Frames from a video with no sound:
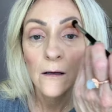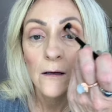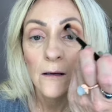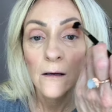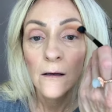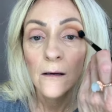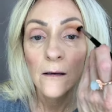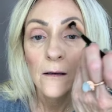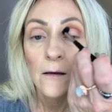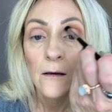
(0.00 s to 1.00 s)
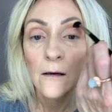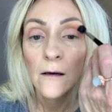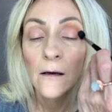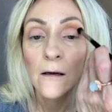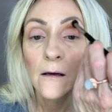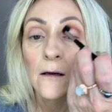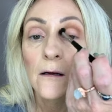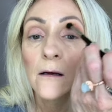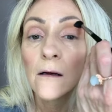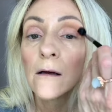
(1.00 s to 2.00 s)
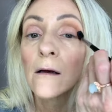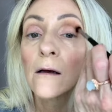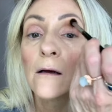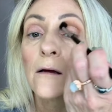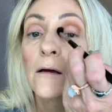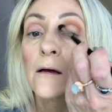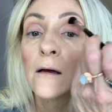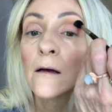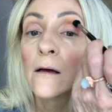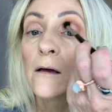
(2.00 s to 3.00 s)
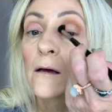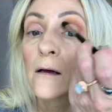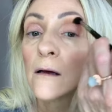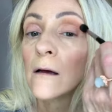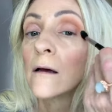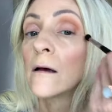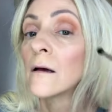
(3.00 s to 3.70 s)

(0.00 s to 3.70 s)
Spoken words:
Nobody speaks.